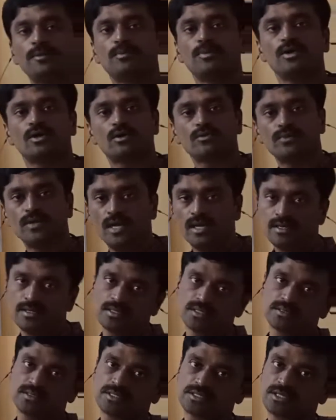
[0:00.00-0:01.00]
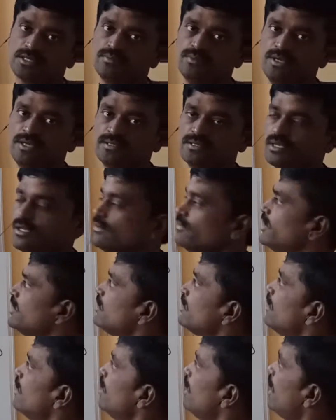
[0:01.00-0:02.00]
P of A intersection B is
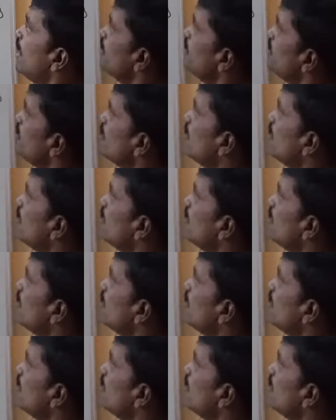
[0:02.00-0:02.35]
given and P